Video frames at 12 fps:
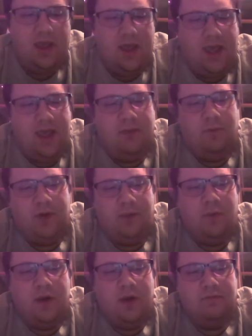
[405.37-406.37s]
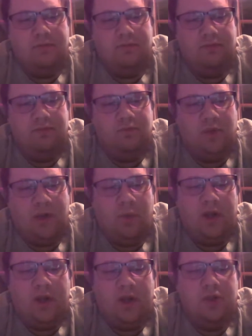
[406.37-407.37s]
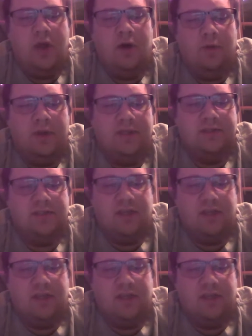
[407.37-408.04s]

And what I want to know is